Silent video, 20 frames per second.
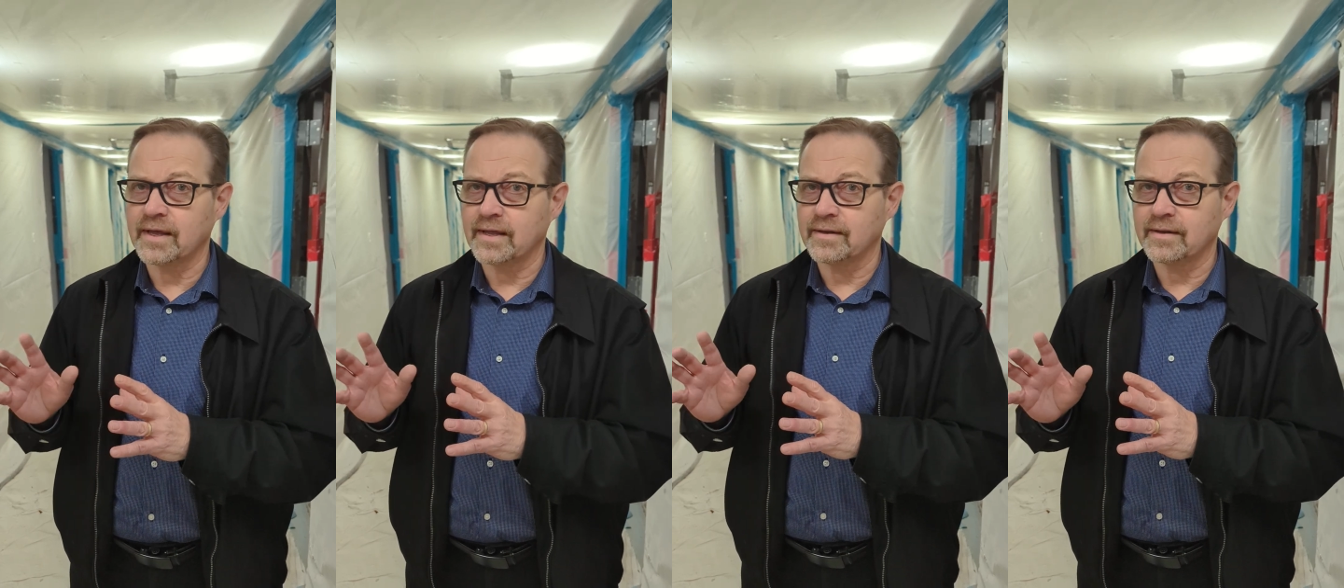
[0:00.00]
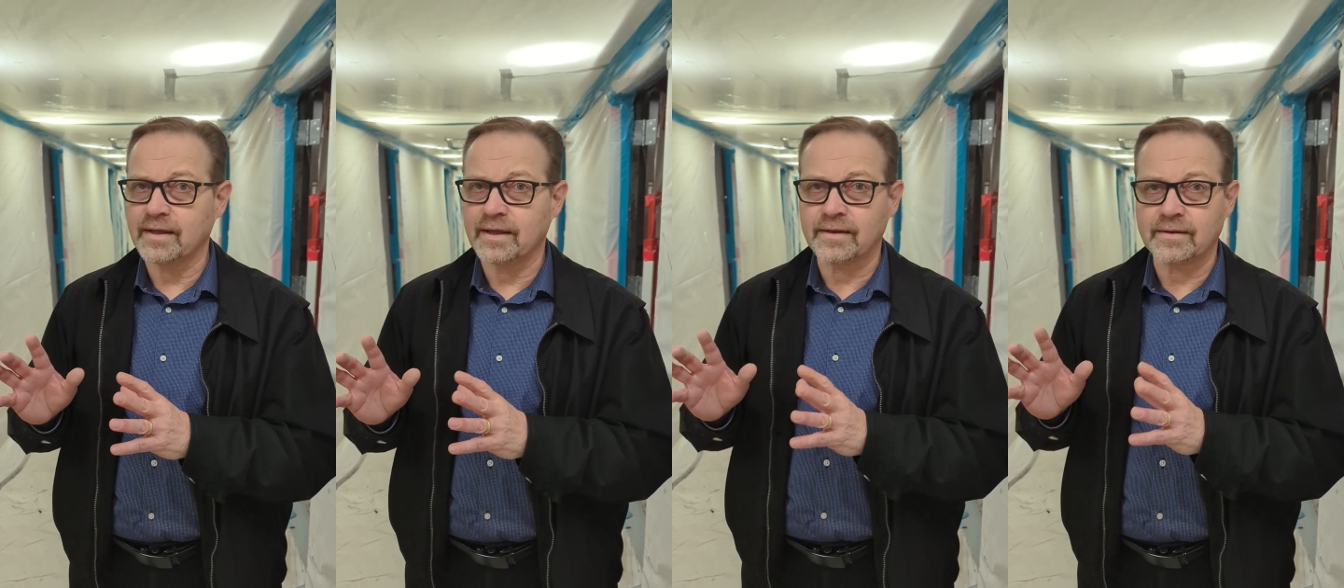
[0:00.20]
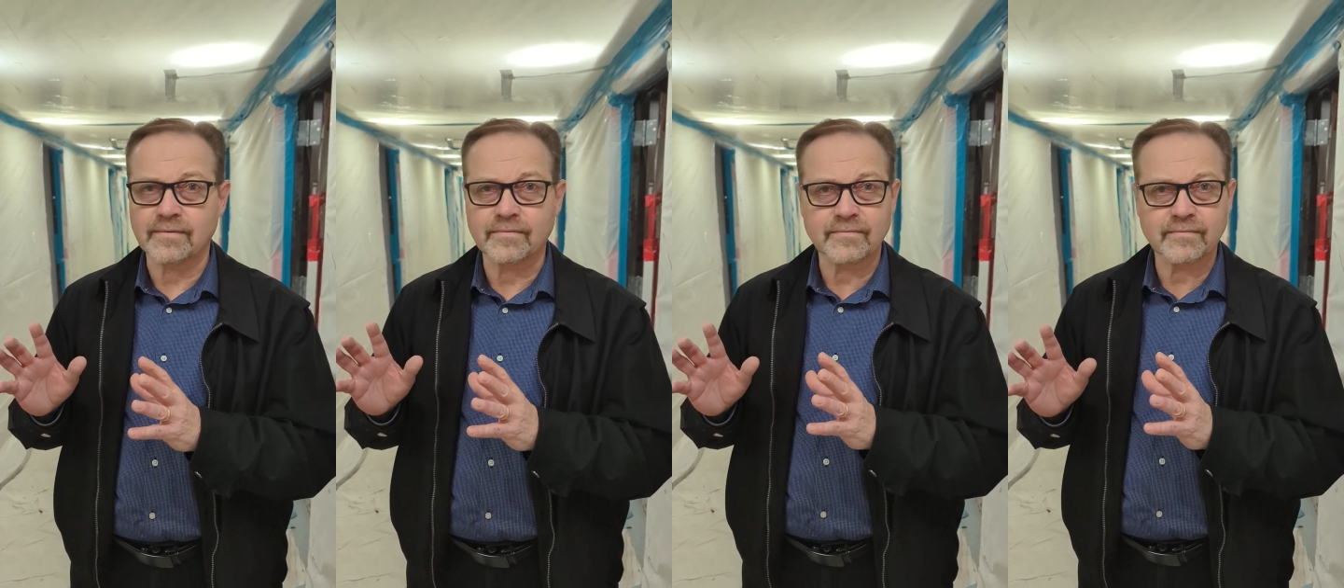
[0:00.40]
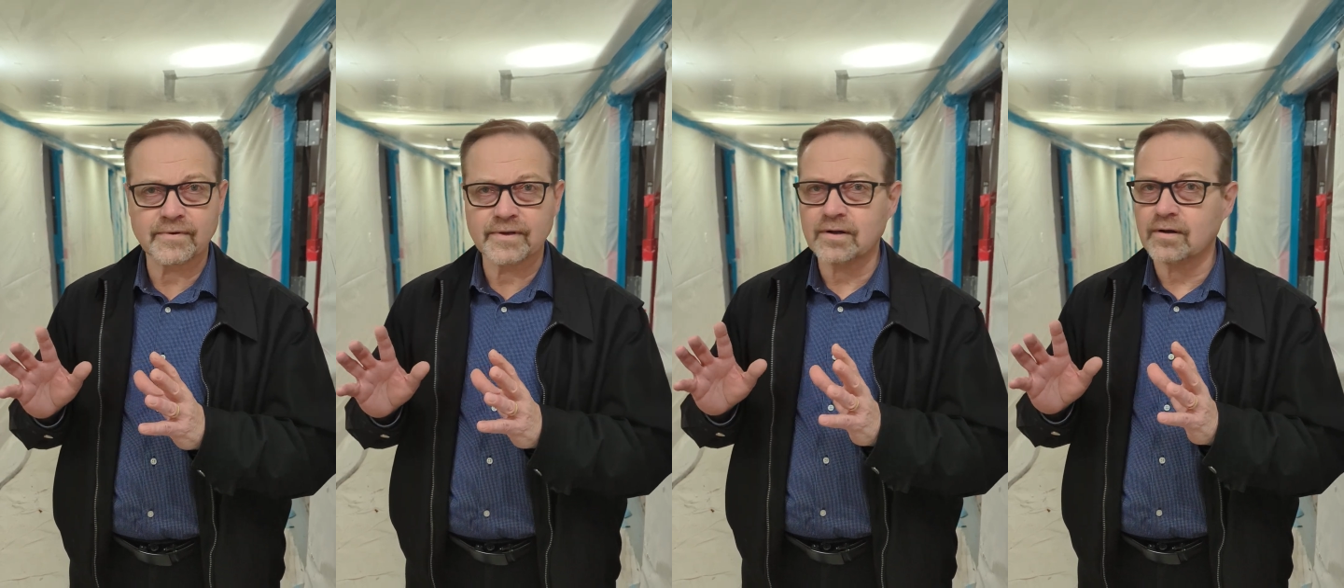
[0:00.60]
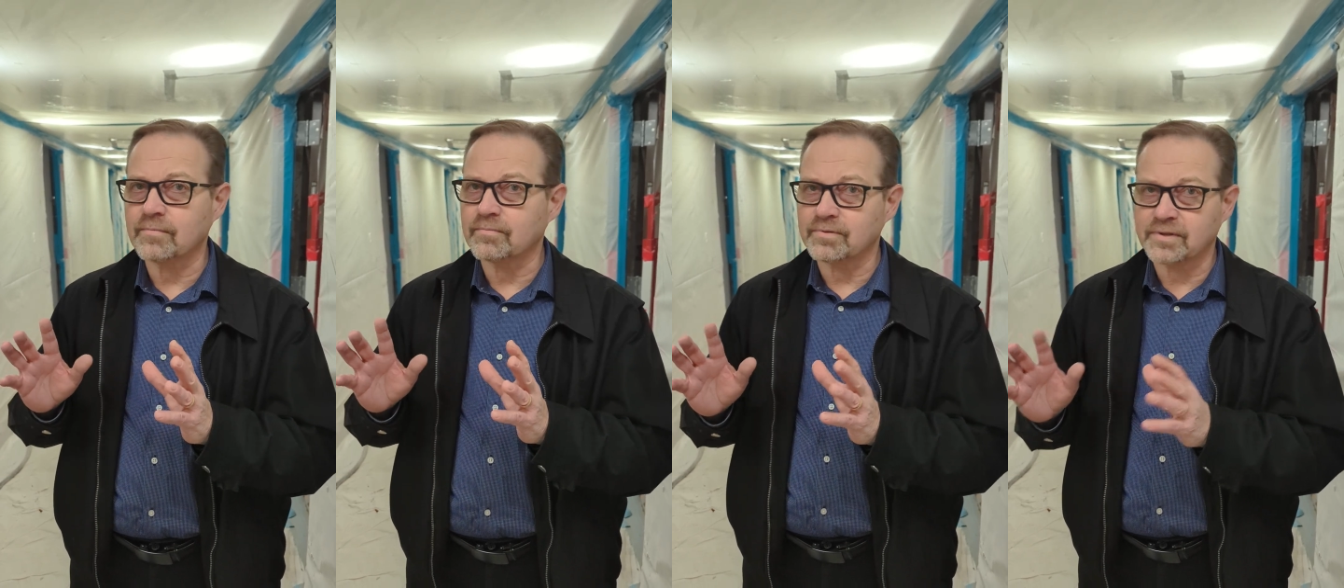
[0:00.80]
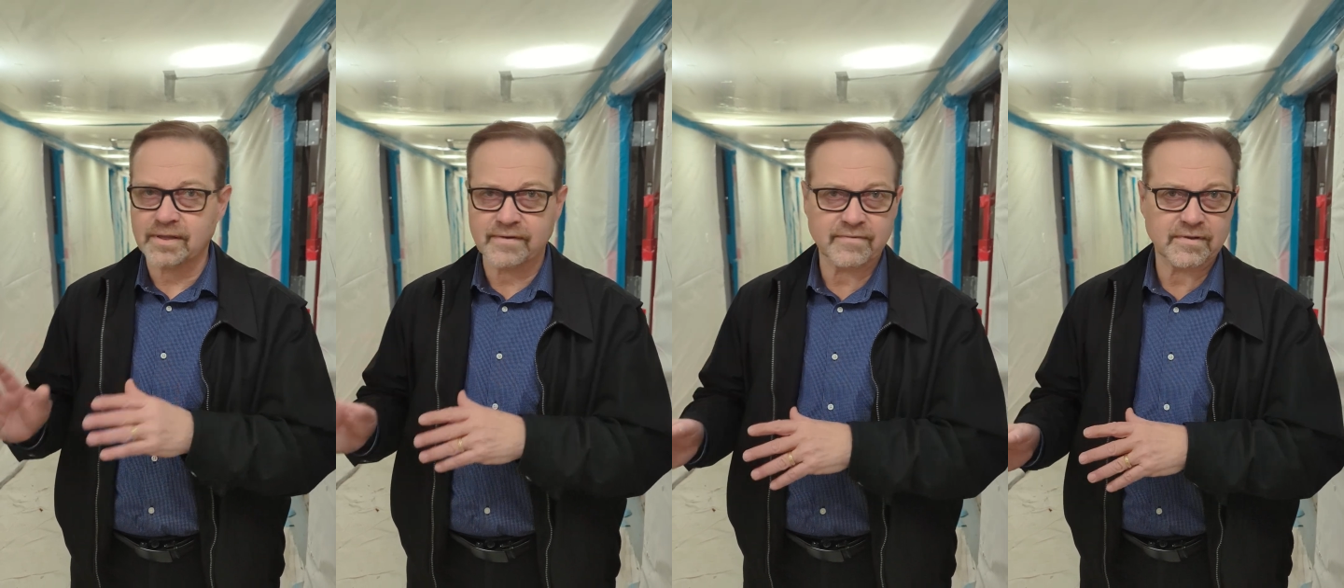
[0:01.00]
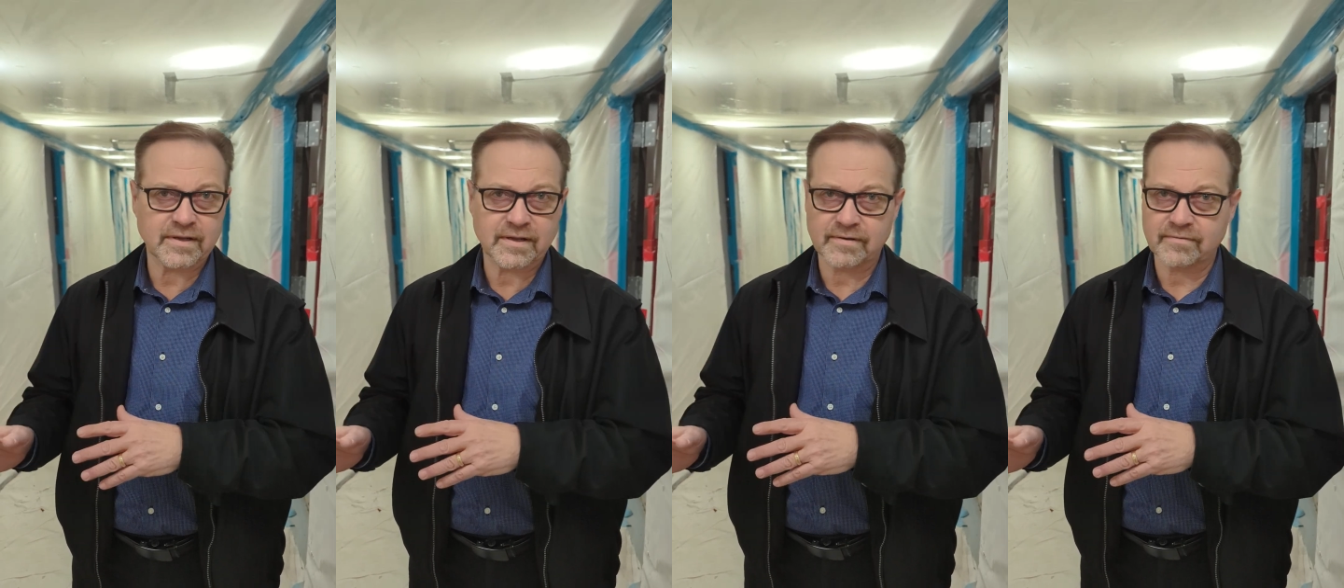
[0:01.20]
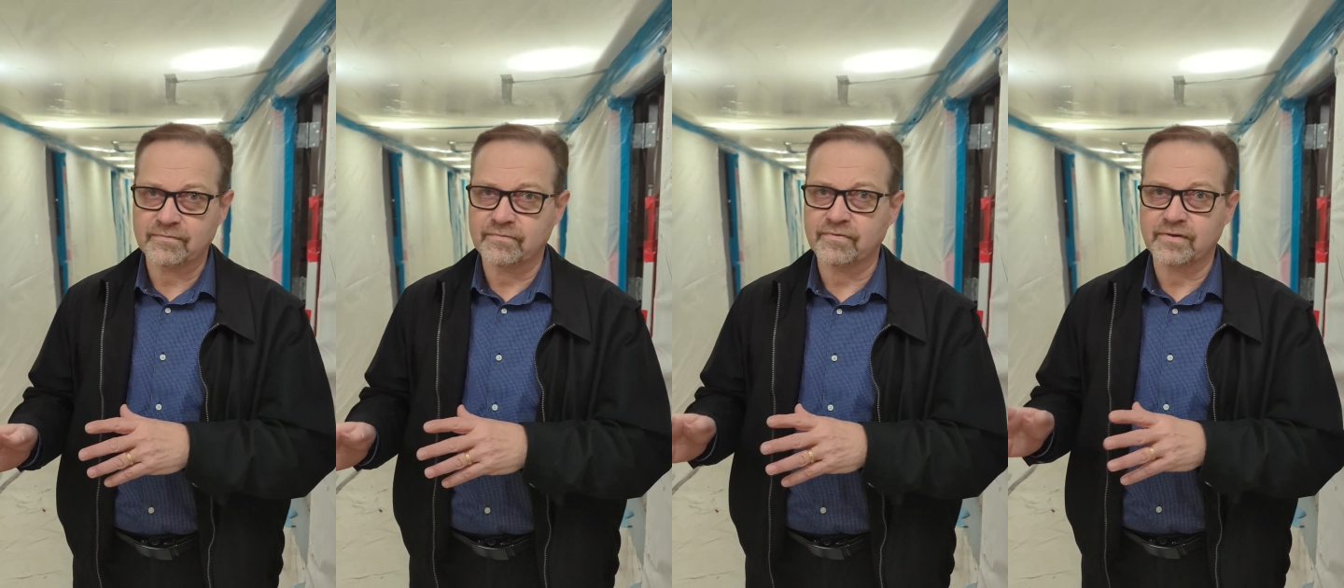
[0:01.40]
and we don't believe in hidden